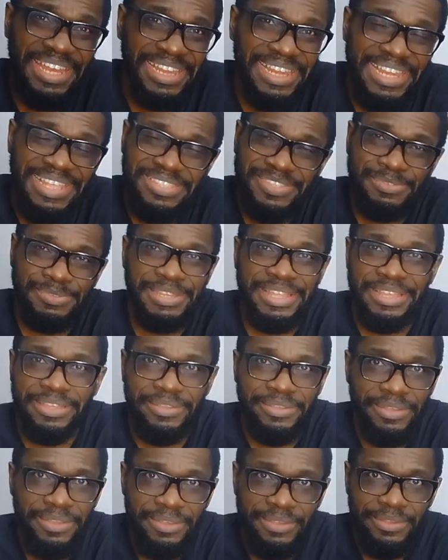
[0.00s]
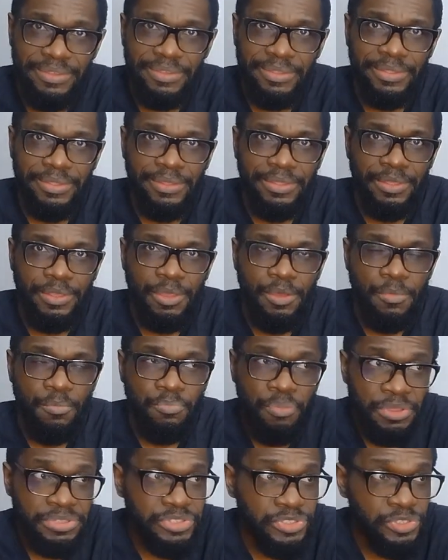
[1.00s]
headless day.
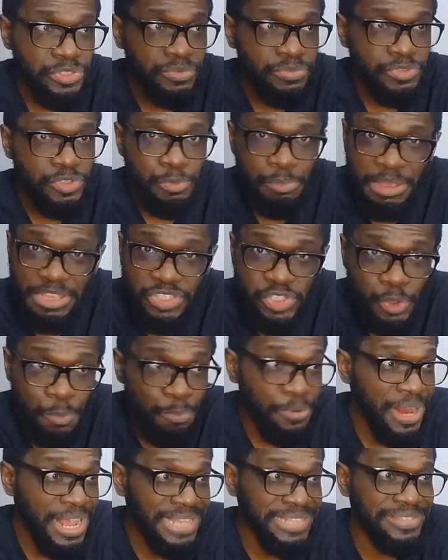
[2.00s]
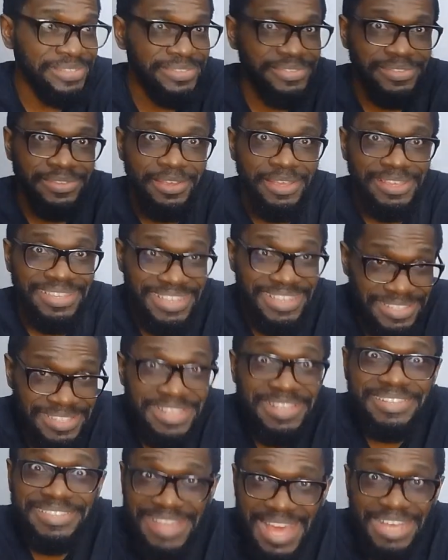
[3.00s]
But to my surprise,
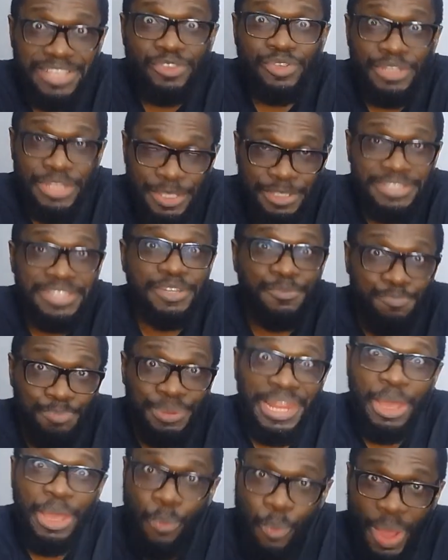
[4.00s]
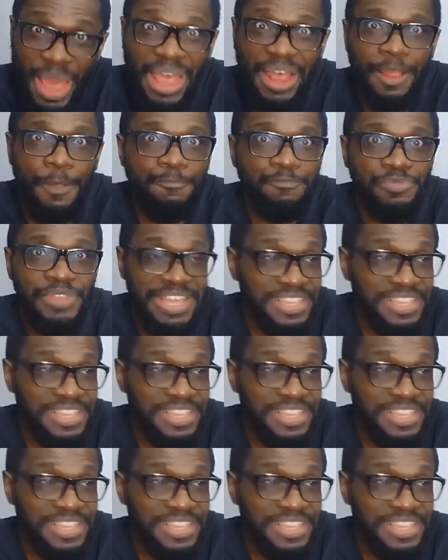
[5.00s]
Gittins actually did play well.